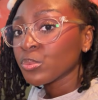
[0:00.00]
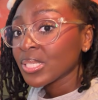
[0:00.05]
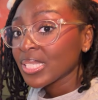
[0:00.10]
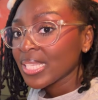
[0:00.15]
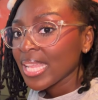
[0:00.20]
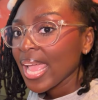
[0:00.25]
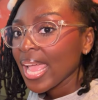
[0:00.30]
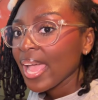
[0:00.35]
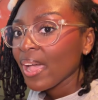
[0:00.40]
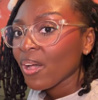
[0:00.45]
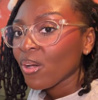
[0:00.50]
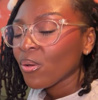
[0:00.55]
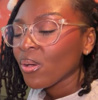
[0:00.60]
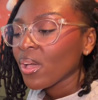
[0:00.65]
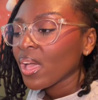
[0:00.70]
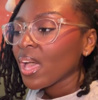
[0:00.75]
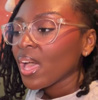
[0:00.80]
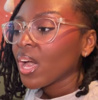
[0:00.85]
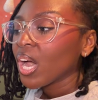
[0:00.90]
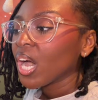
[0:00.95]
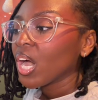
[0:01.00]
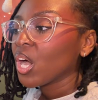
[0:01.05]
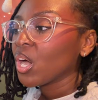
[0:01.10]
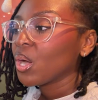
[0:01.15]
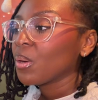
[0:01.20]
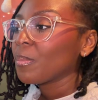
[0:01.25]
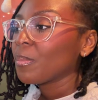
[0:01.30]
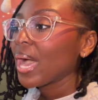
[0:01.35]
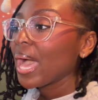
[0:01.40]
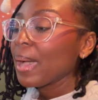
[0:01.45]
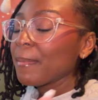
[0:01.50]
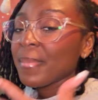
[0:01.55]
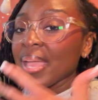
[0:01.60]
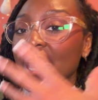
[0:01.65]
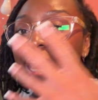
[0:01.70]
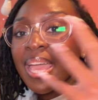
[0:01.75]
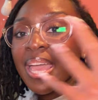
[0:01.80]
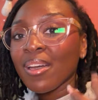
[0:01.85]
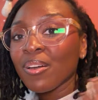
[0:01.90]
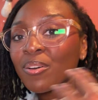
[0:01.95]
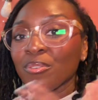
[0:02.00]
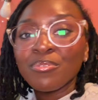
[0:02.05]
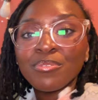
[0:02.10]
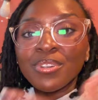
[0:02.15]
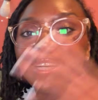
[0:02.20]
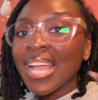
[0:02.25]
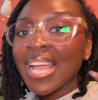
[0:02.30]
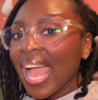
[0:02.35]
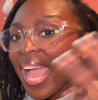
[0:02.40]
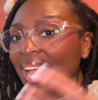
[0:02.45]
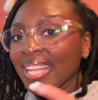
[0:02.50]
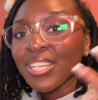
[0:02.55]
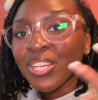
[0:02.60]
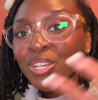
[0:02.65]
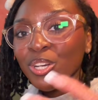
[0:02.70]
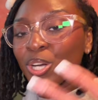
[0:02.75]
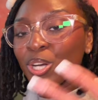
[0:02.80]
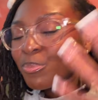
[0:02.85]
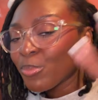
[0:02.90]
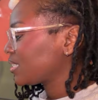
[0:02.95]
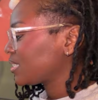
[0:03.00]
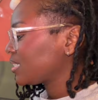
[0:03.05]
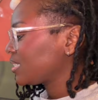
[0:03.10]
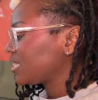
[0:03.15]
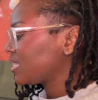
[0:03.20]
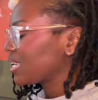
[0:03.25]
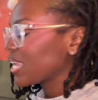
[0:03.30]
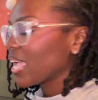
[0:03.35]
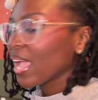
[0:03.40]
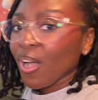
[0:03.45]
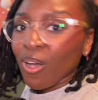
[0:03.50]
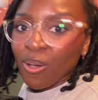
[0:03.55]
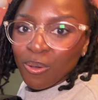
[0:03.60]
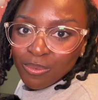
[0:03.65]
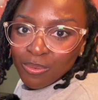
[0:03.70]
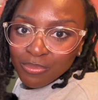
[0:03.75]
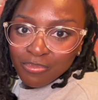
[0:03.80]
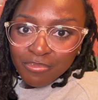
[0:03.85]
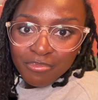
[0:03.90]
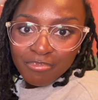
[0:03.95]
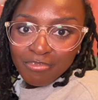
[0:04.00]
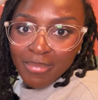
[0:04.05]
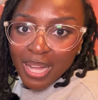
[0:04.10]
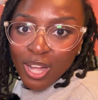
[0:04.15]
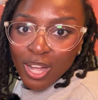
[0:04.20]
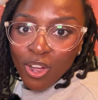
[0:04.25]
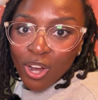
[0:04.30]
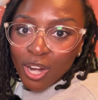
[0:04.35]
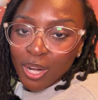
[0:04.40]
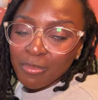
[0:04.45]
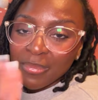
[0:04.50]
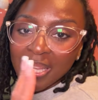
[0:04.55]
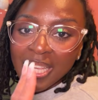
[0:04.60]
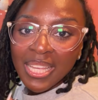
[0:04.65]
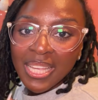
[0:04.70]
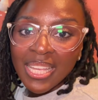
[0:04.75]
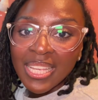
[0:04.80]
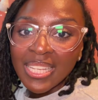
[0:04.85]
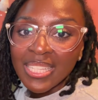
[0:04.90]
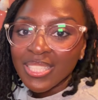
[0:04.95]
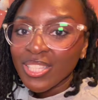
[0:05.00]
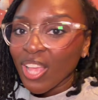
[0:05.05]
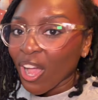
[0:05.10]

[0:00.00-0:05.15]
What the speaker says: was down, I may have gotten up. Now my garment is